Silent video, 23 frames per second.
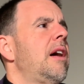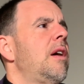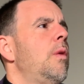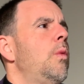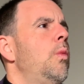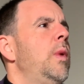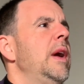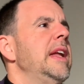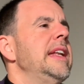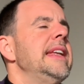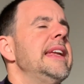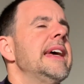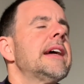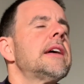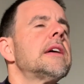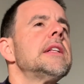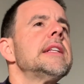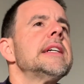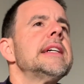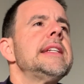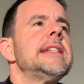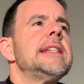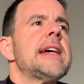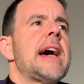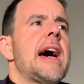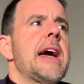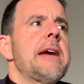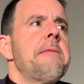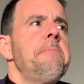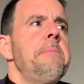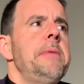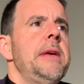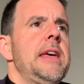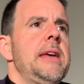nickel and
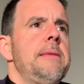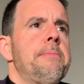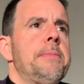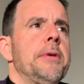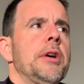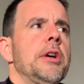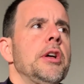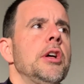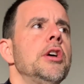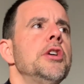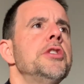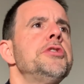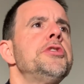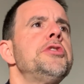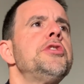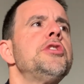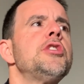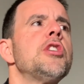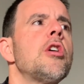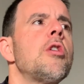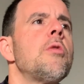dime people so